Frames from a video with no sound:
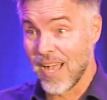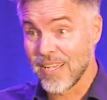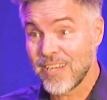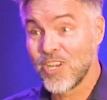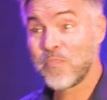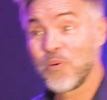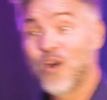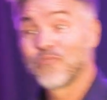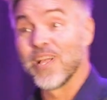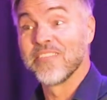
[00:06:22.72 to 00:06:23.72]
I got an
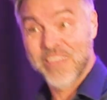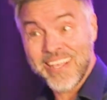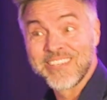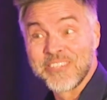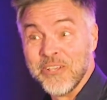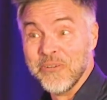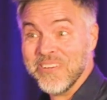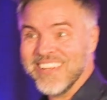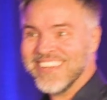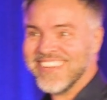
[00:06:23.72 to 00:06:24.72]
applaud for that. Thank you.